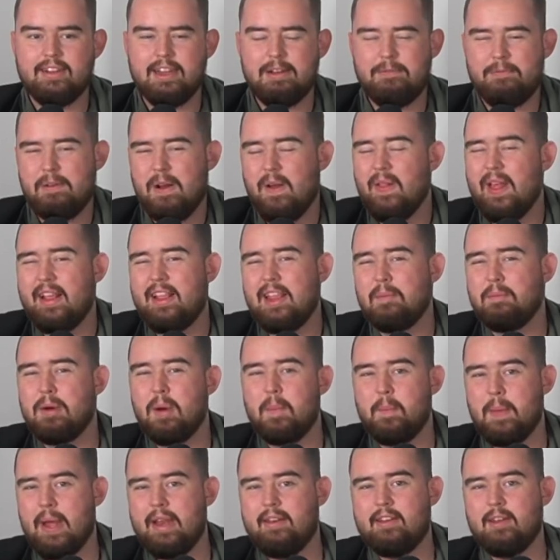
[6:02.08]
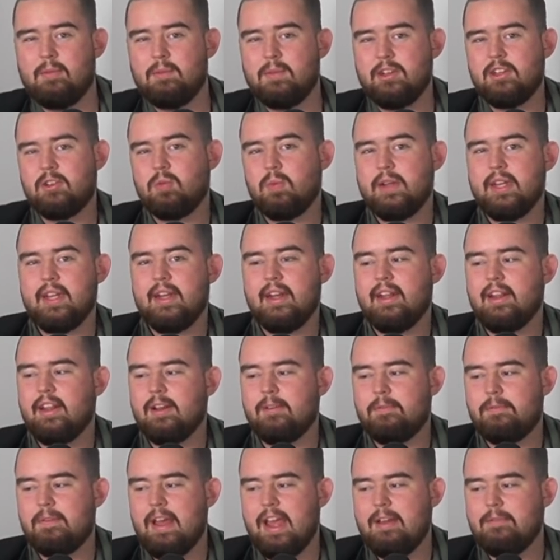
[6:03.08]
it felt like the momentum was swinging in
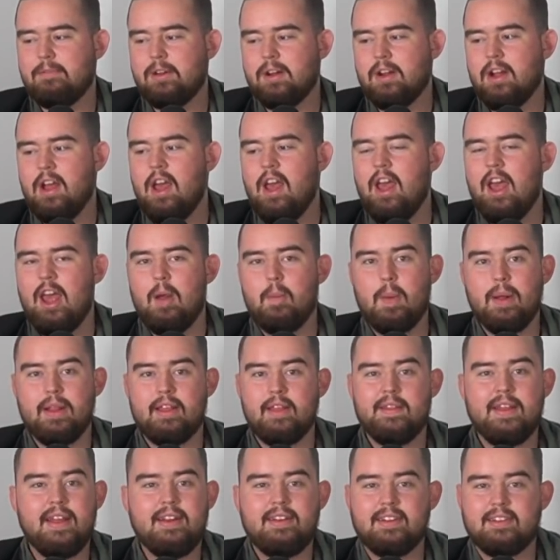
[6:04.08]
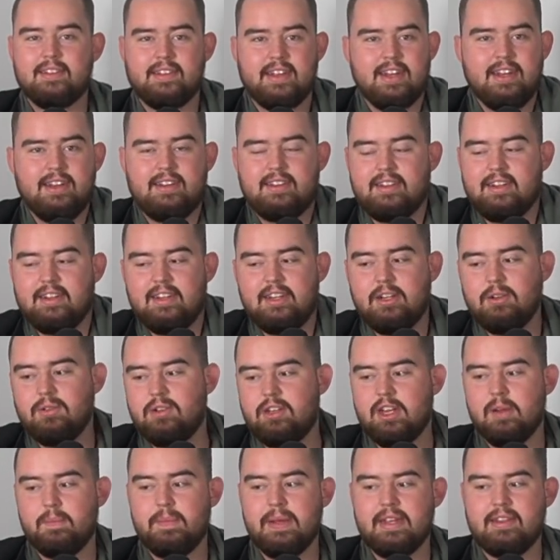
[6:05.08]
their favor, but then they just continued
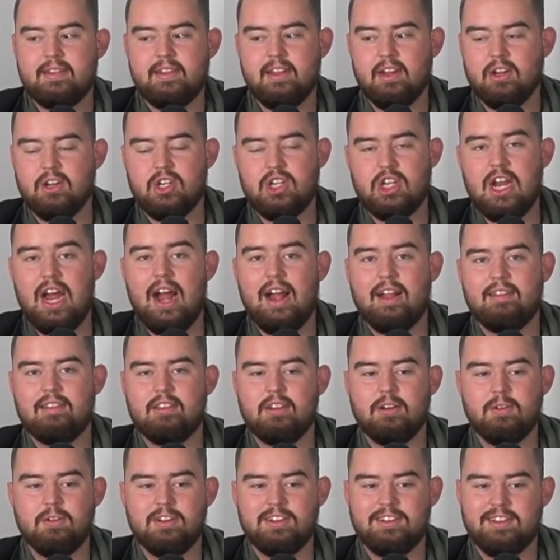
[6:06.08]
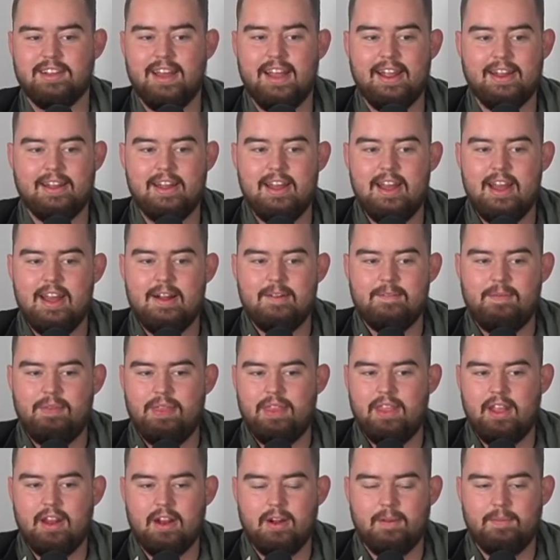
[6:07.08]
to miss their shot. So it was like,
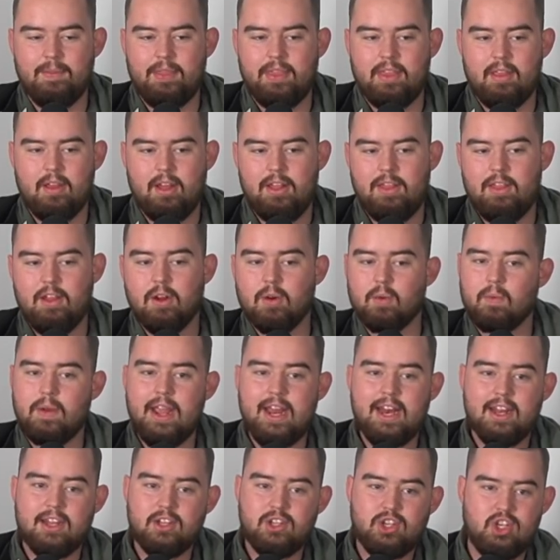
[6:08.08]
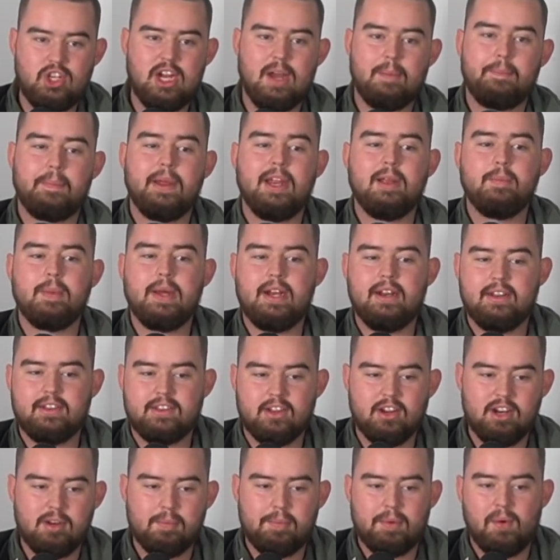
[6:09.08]
you know, the arena is jumping, but at a
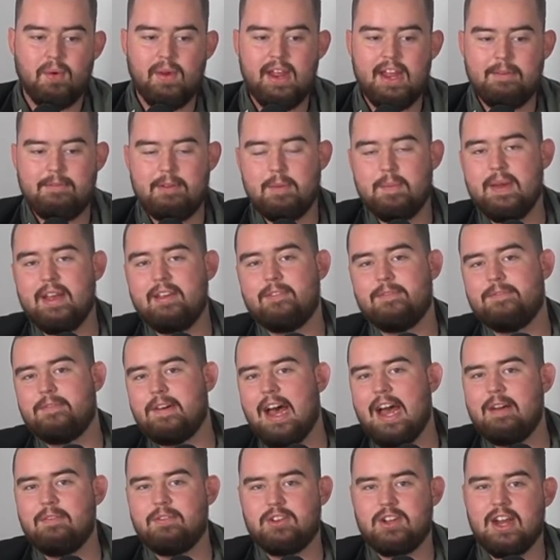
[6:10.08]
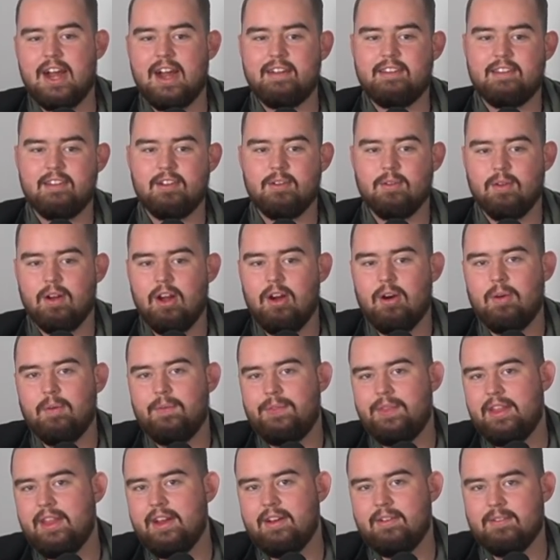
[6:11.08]
certain point, if you miss 5 shots in a row,
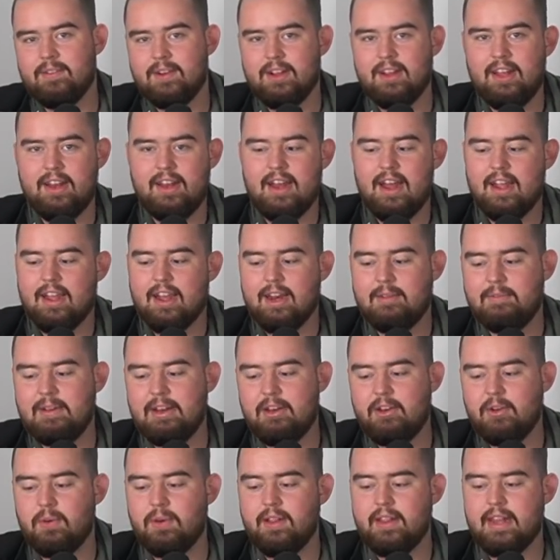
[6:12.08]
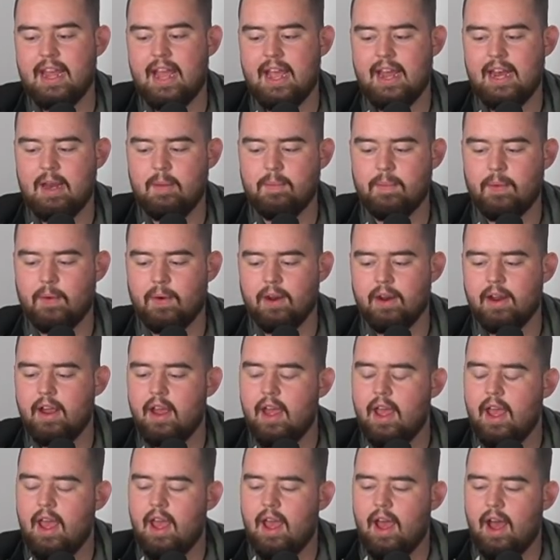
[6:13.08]
they're really not going to be doing that anymore.
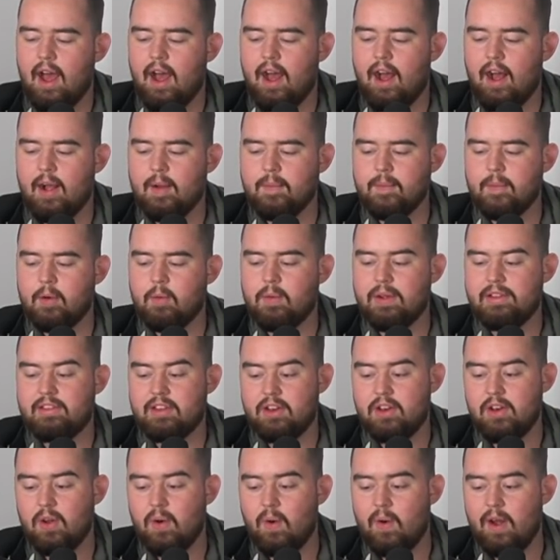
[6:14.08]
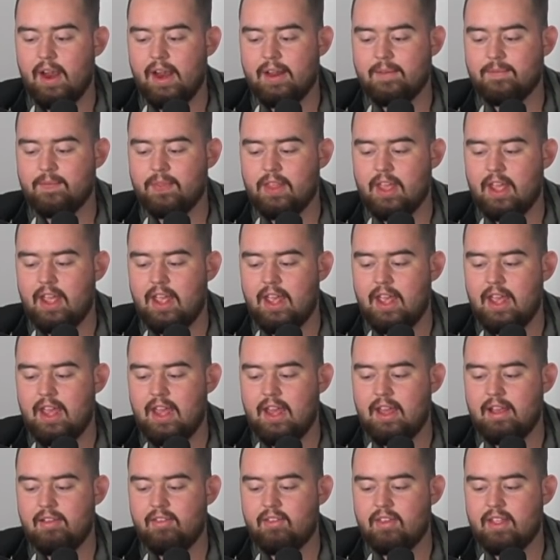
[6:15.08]
What's annoying
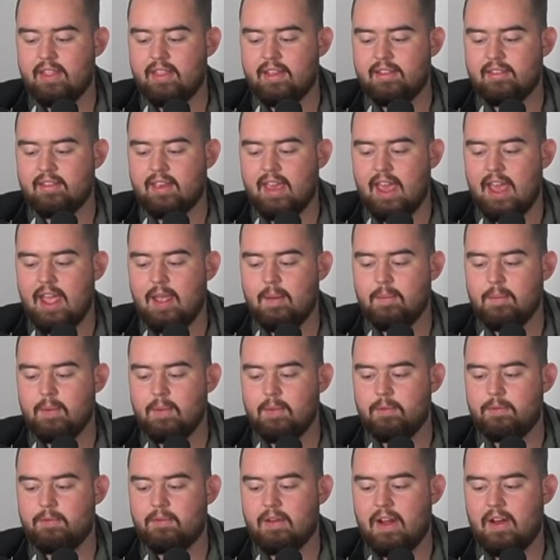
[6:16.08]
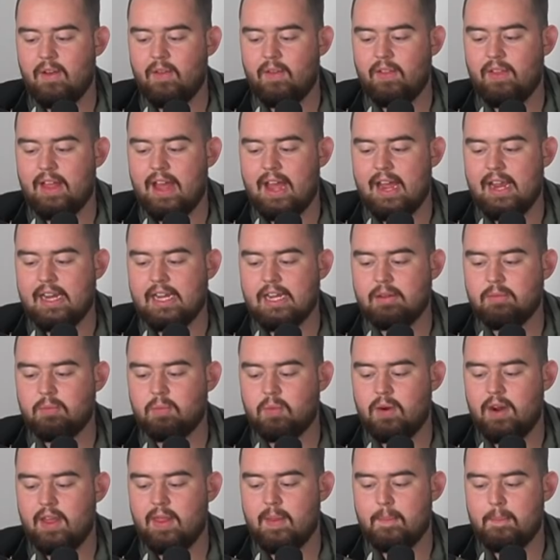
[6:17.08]
is that this game felt like
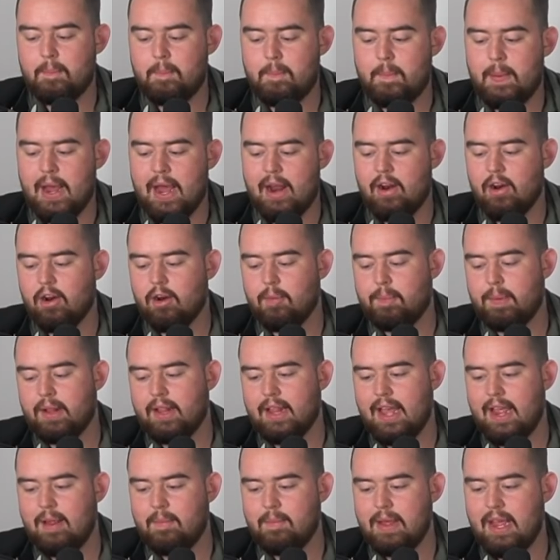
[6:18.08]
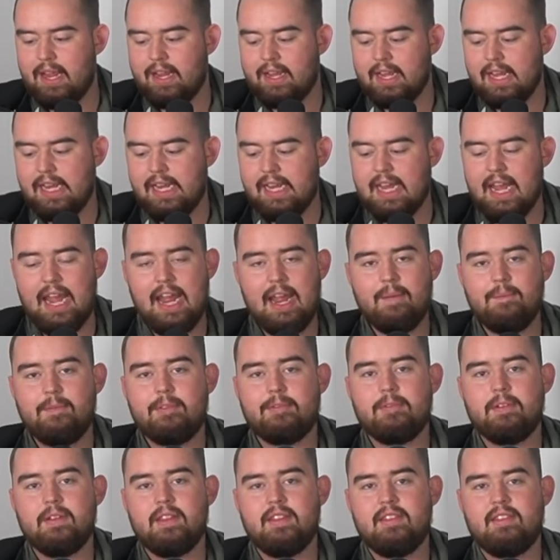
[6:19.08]
one of the better playmaking games
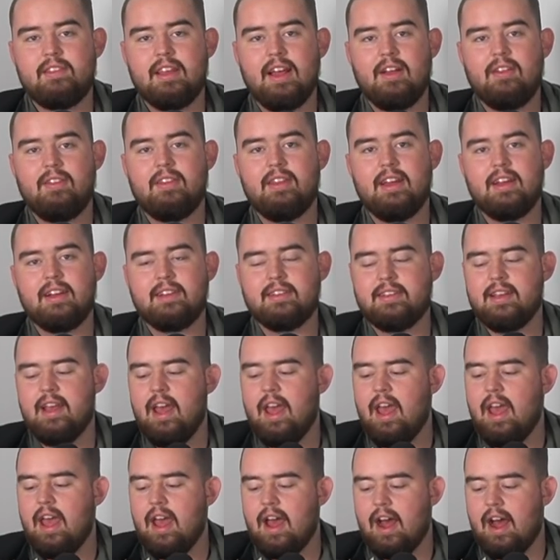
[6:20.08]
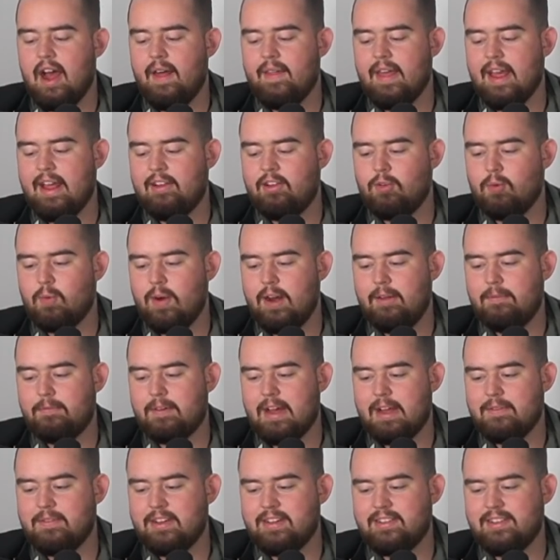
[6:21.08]
for the Celtics. They had
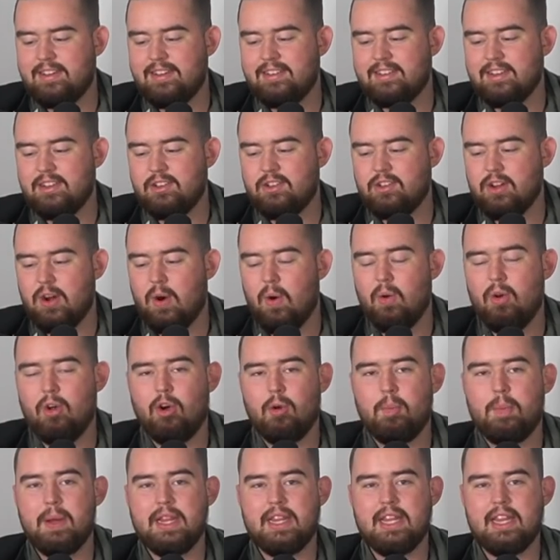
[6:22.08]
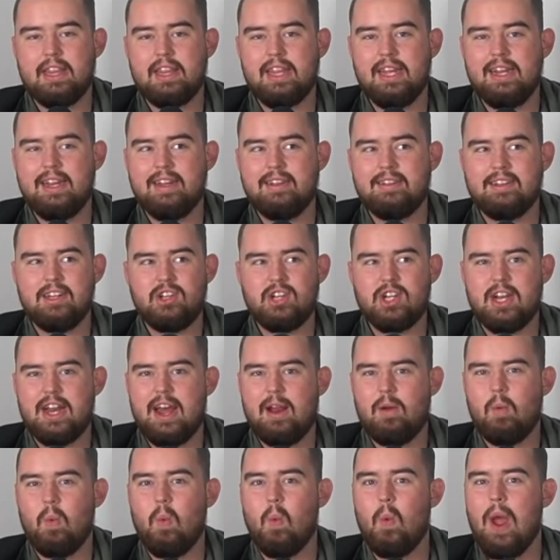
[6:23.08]
25 assists in total, but the thing is they should
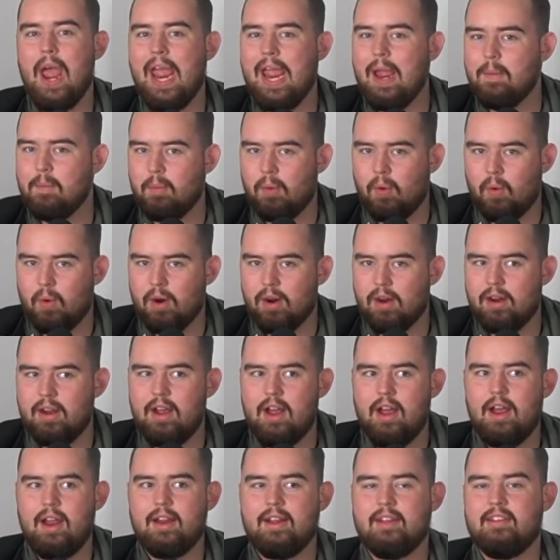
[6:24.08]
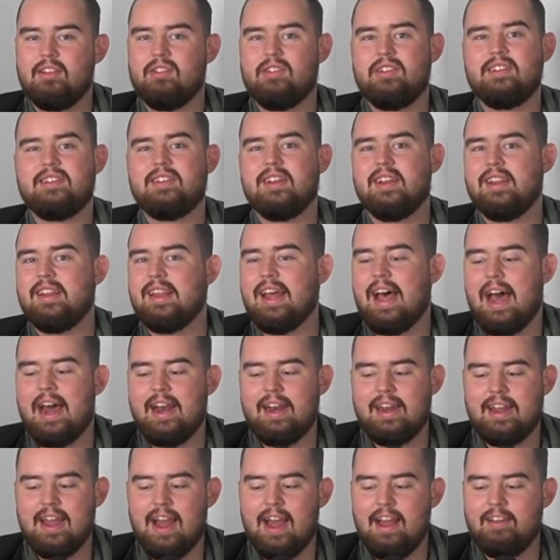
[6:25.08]
have had way more because there were just a lot
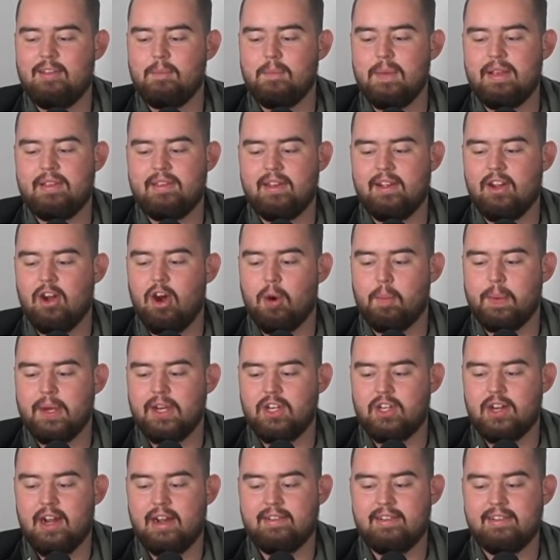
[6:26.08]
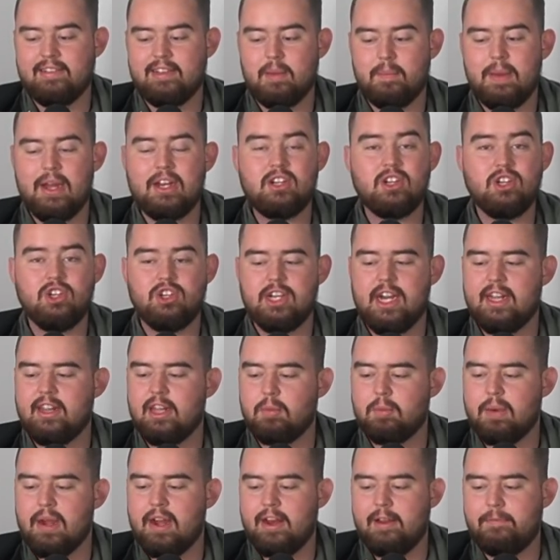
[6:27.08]
of guys missing open shots. As I mentioned,
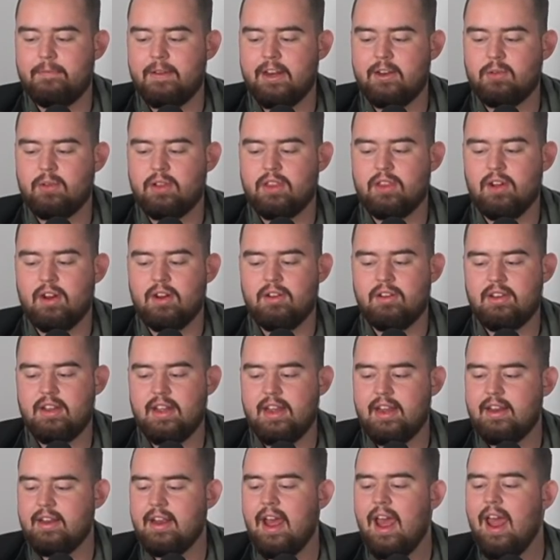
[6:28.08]
Jaylen Brown, he finished with 13,